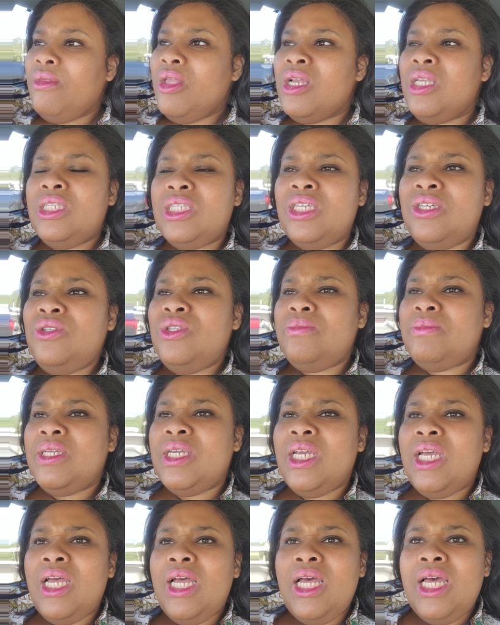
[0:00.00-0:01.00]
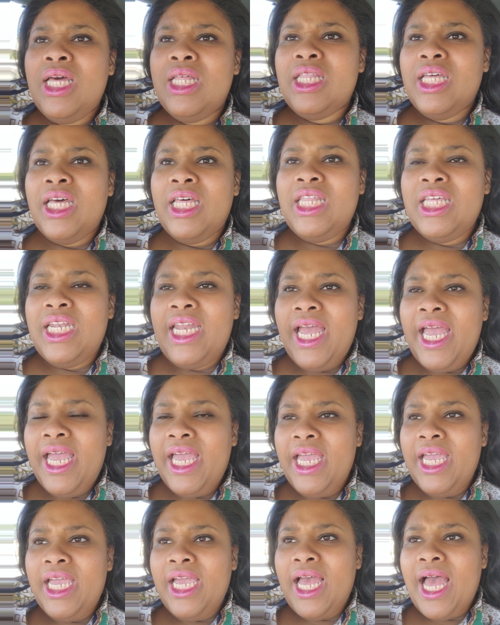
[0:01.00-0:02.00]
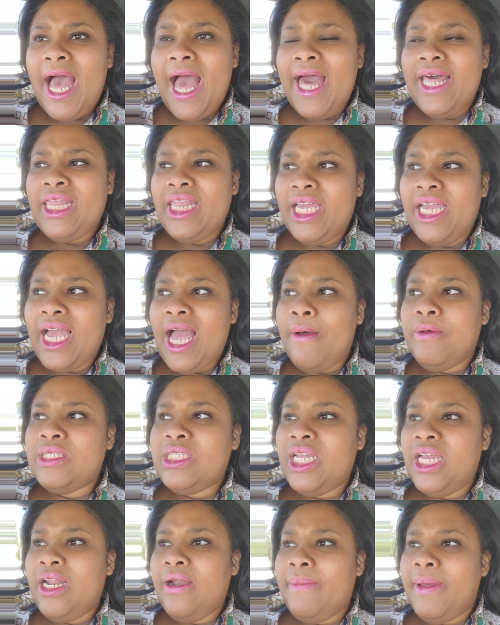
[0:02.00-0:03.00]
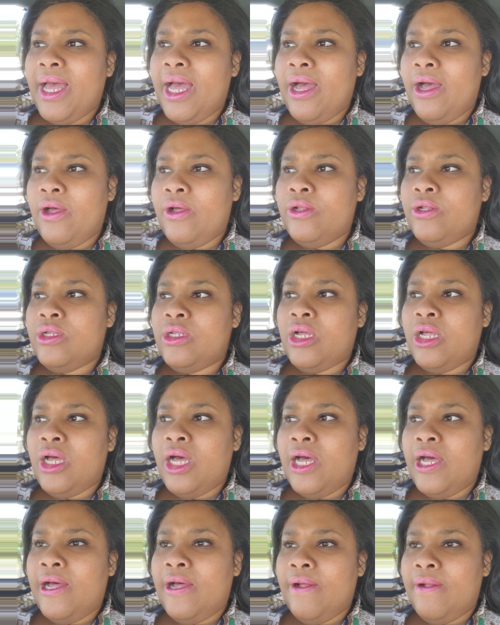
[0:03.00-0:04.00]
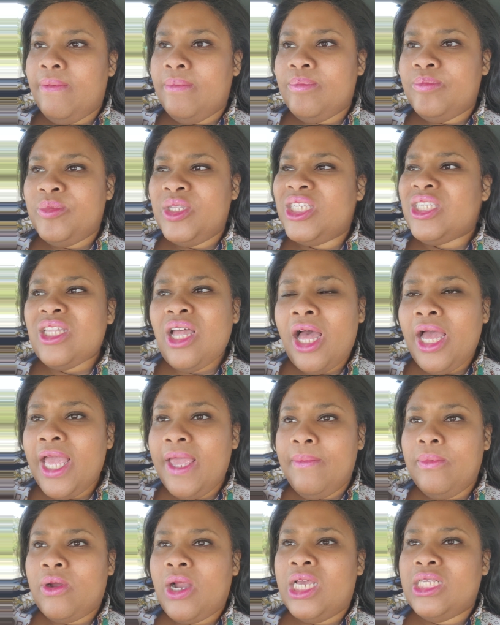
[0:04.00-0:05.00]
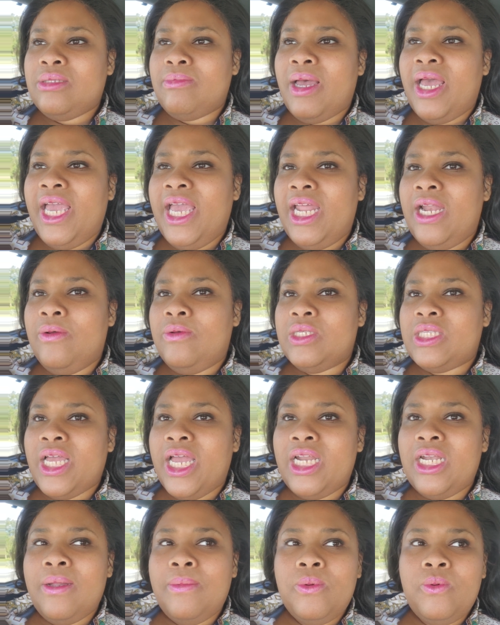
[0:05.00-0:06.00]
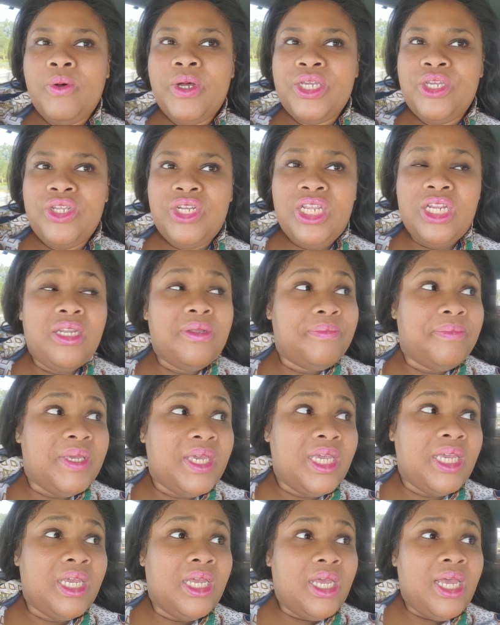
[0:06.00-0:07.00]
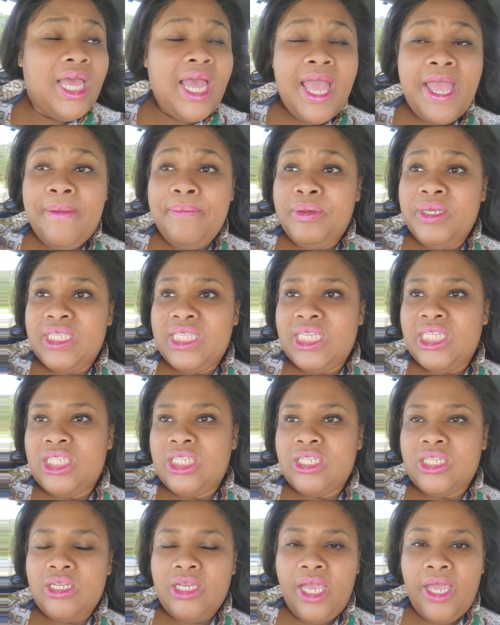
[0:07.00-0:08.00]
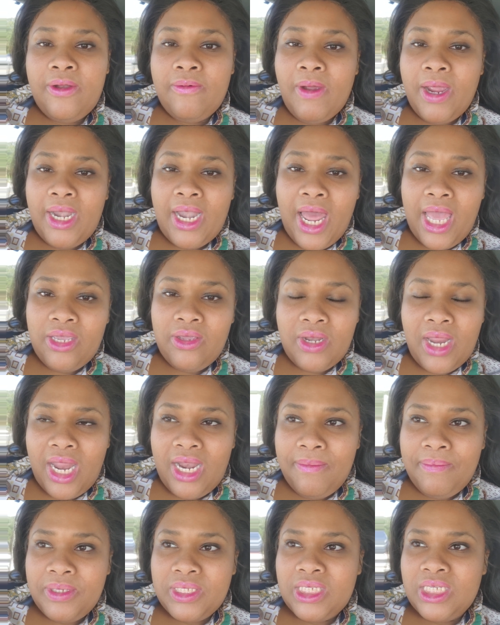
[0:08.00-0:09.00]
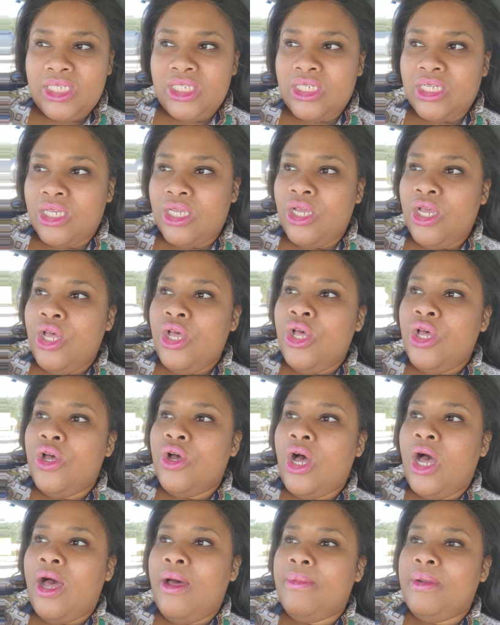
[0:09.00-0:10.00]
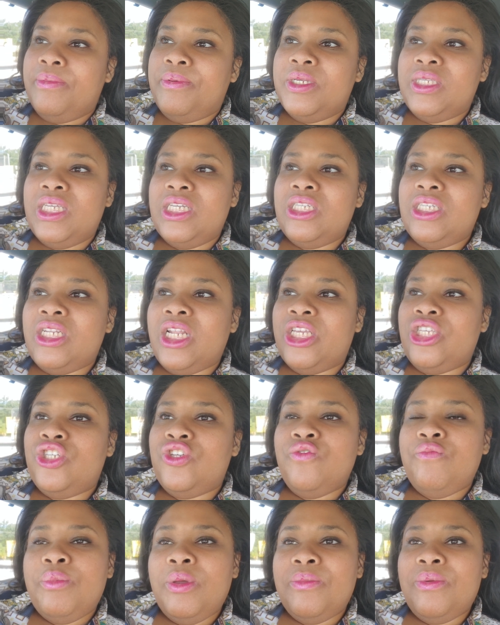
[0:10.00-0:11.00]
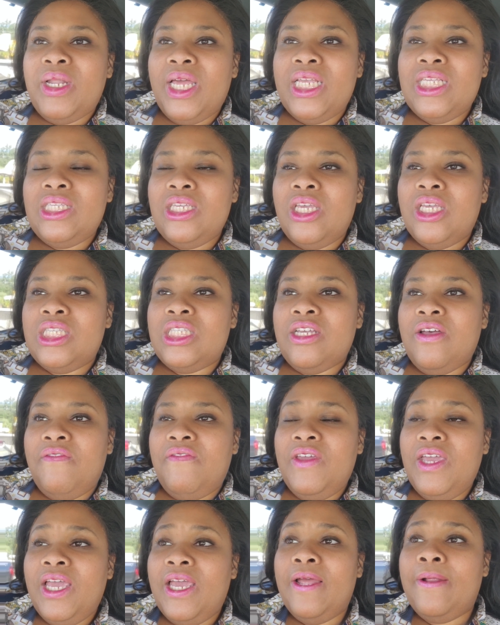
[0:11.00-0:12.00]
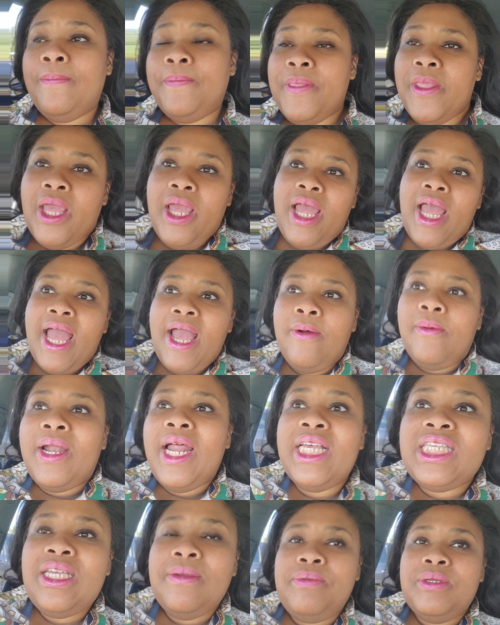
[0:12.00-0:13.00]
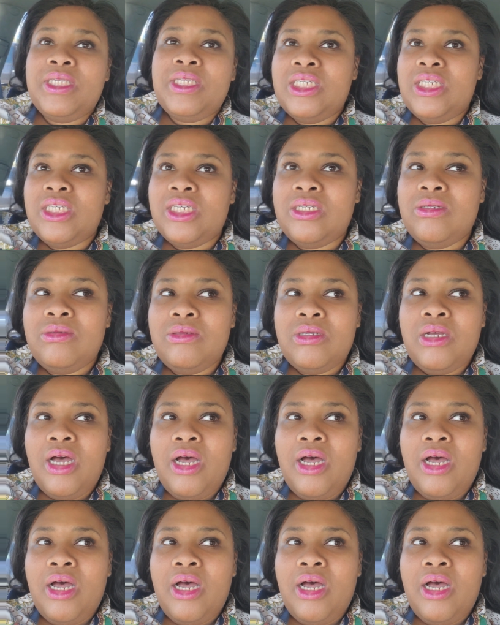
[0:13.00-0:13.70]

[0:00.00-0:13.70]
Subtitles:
Excuse me. The other day, I think I was thinking about this thought came across my head, and it was like, number one, you need to be in position, and right now you're not in position. The position that you've been placing yourself in, and when I say position,